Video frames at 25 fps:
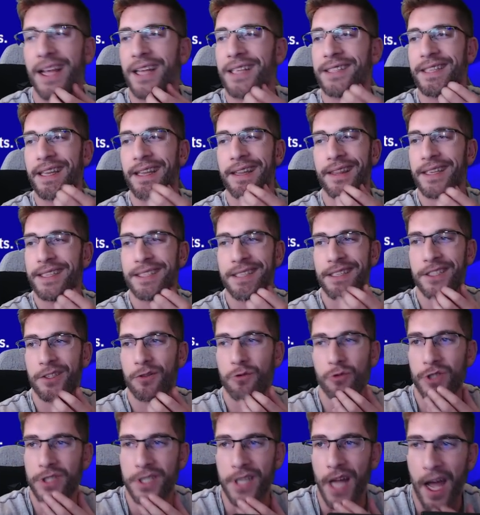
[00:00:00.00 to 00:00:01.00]
See, this is
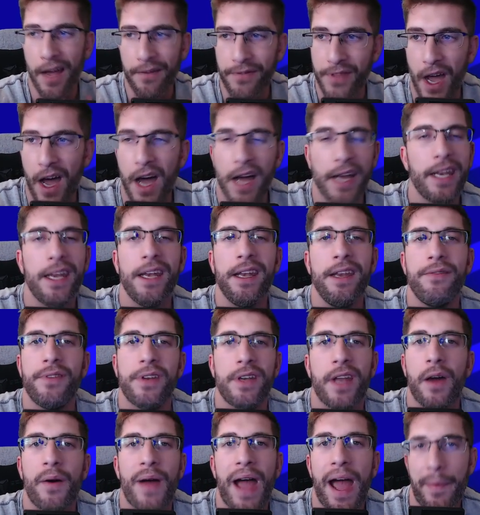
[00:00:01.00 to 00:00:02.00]
all stuff that I didn't
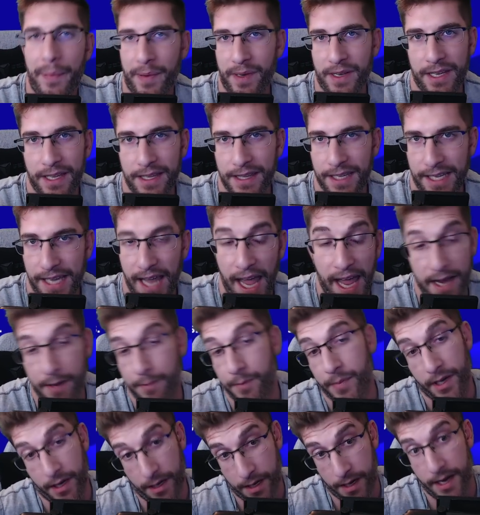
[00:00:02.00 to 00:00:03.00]
even know happened in the
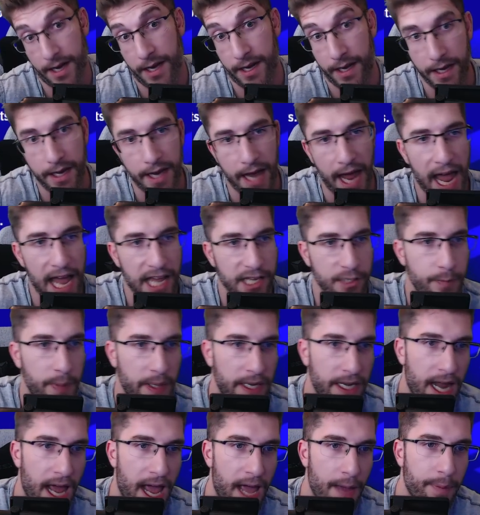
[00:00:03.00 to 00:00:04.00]
game, but clearly it has
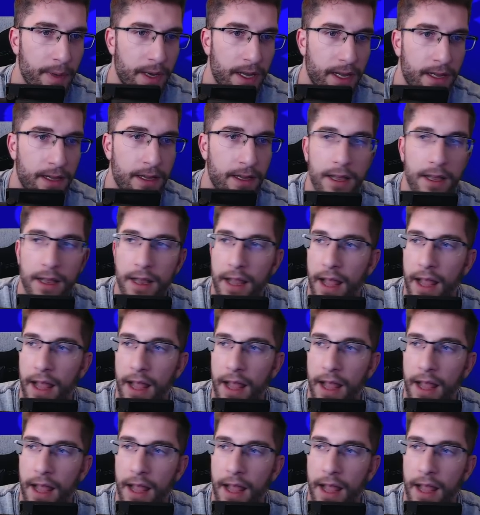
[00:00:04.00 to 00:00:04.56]
been happening,